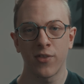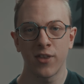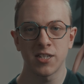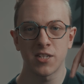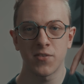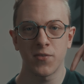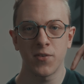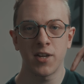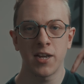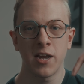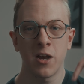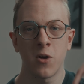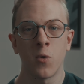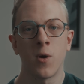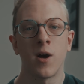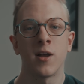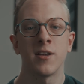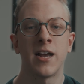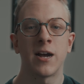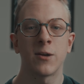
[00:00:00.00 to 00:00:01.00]
this video
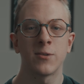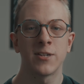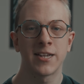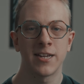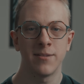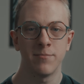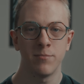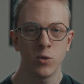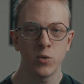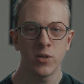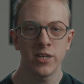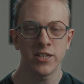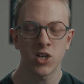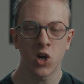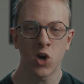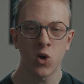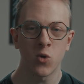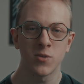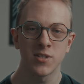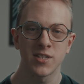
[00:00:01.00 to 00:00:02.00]
on how to get moody
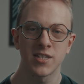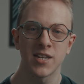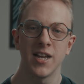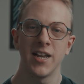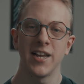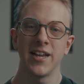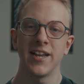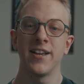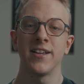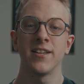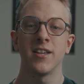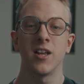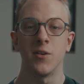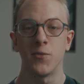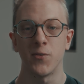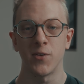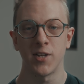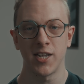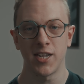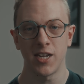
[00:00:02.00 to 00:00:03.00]
tones in
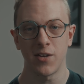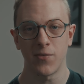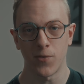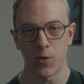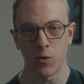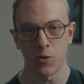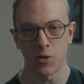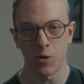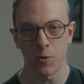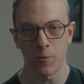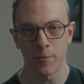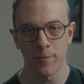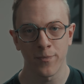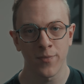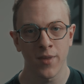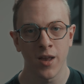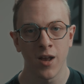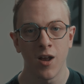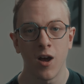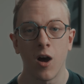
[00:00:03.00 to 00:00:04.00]
Affinity Photo.
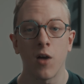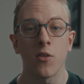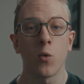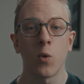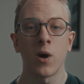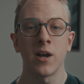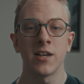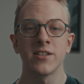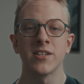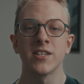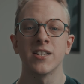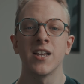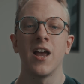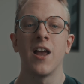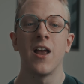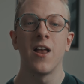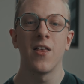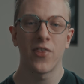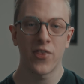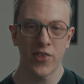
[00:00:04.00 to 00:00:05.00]
Otherwise,
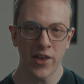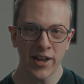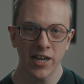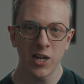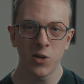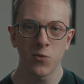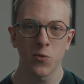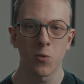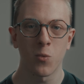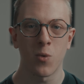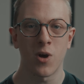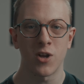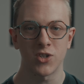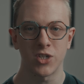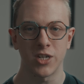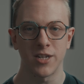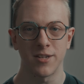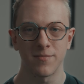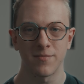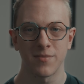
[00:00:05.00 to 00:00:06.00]
thank you for
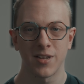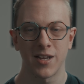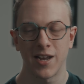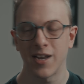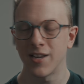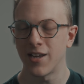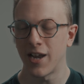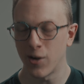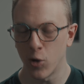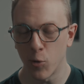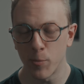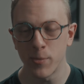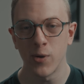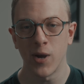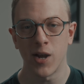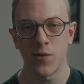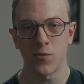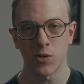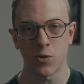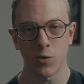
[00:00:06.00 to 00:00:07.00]
watching, and I hope you
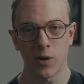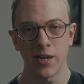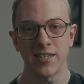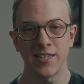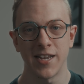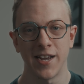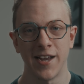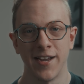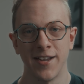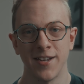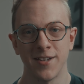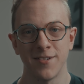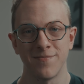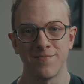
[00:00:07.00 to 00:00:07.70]
have a great day.